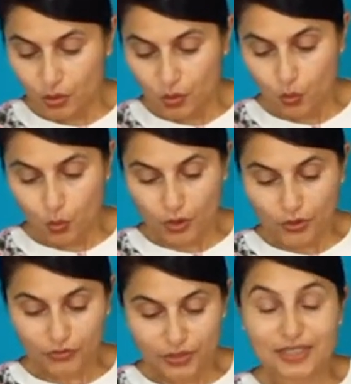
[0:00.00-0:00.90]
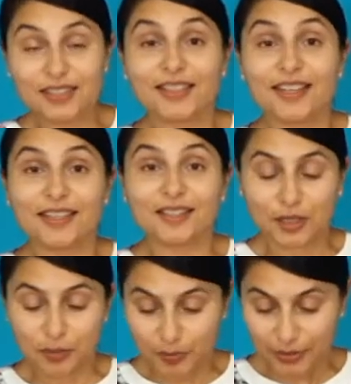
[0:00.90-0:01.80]
one of the slits
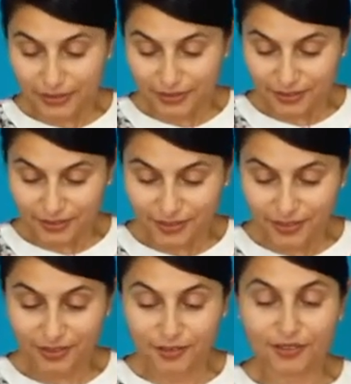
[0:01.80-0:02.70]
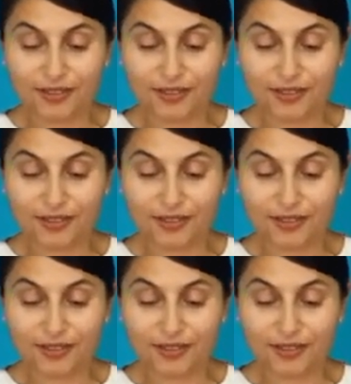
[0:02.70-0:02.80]
completed here.